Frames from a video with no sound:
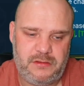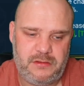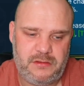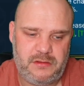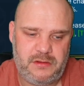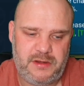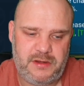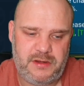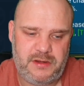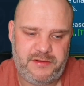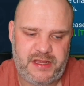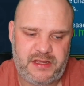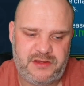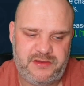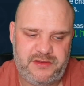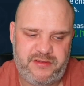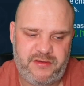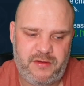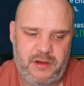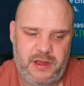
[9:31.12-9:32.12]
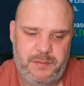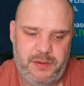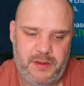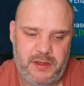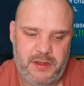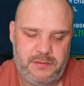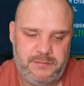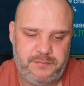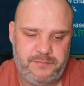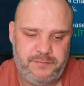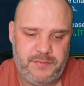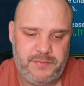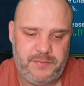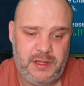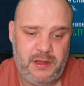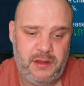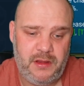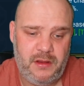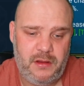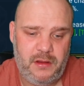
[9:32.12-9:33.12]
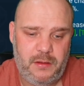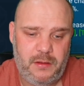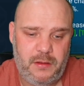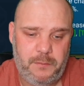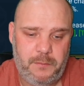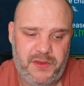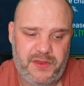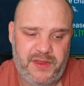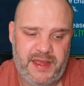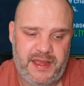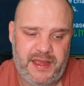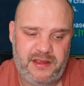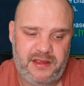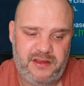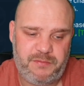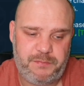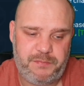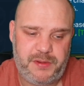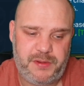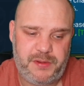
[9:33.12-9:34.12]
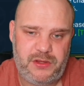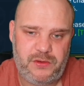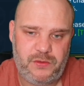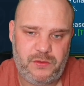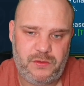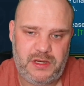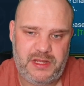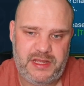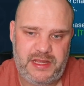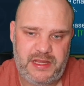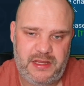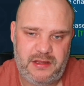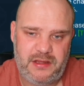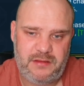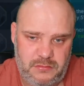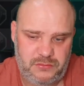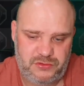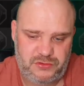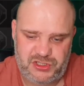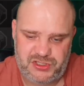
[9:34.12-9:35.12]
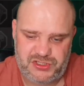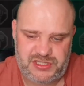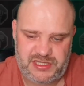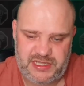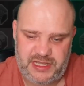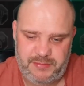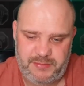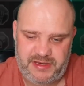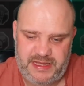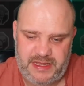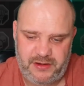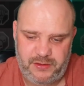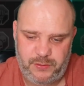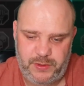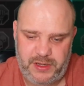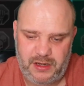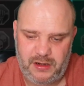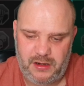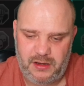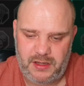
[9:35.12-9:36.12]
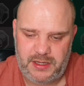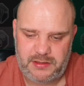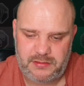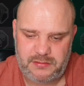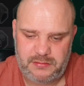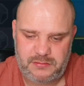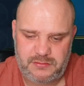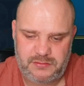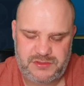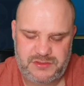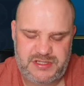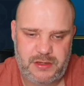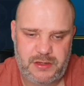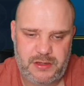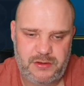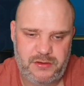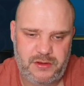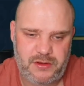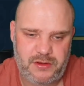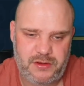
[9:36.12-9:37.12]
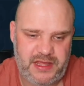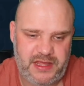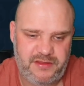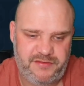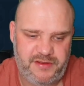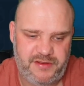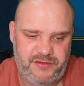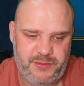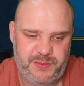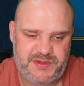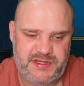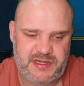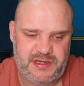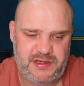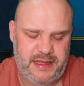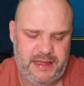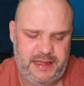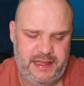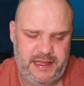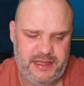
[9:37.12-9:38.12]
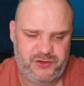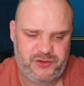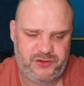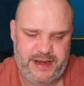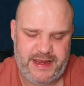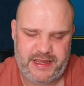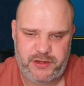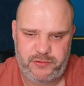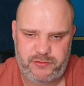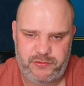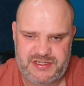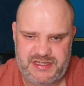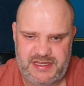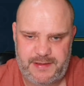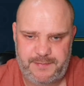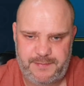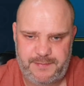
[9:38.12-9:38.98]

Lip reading: I've taken Sniper, but that is purely just to get me down to Eagle Eye, so that I get the 50% extra accuracy.